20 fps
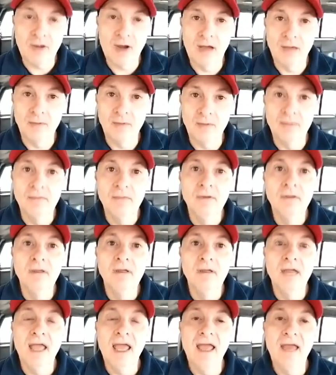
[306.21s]
problem,
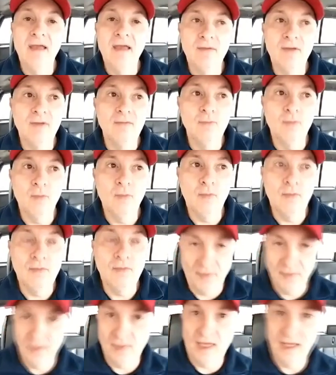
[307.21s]
and
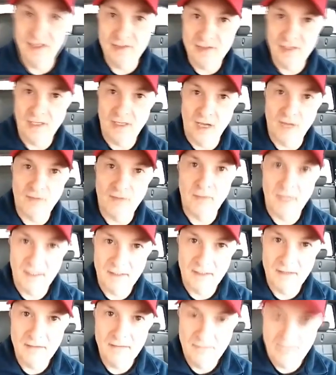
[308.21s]
as the
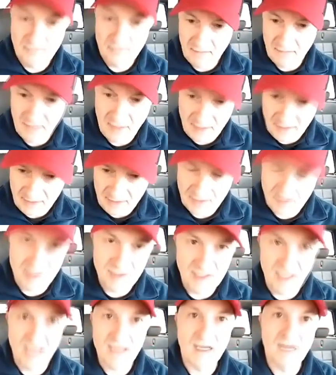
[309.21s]
government, as the
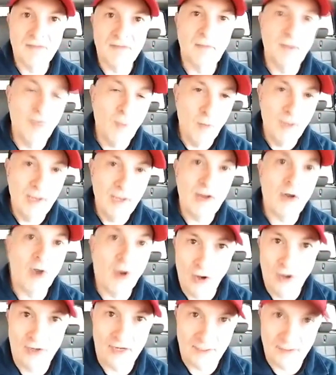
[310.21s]
state government, we are
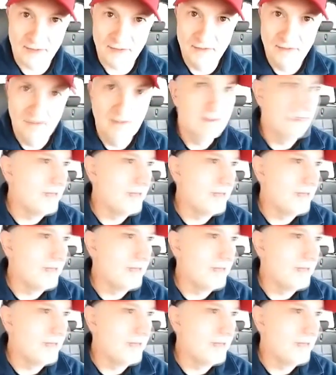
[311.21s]
on it.